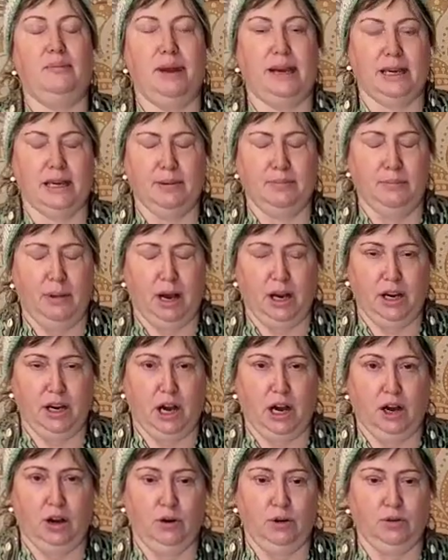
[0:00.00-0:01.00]
my
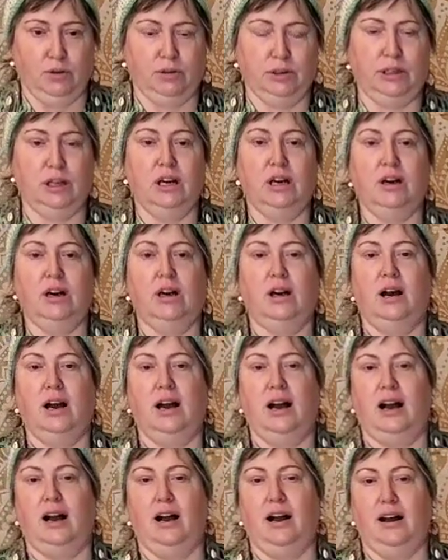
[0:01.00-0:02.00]
own,
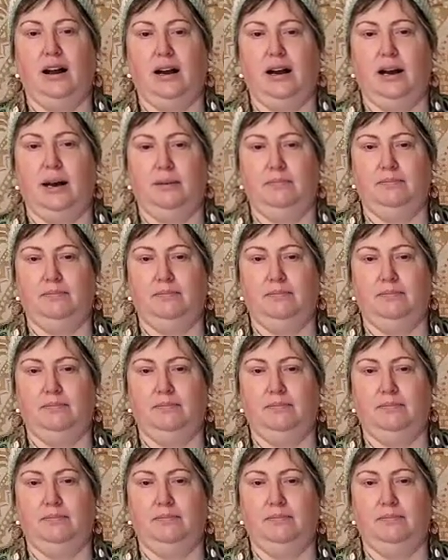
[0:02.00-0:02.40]
um,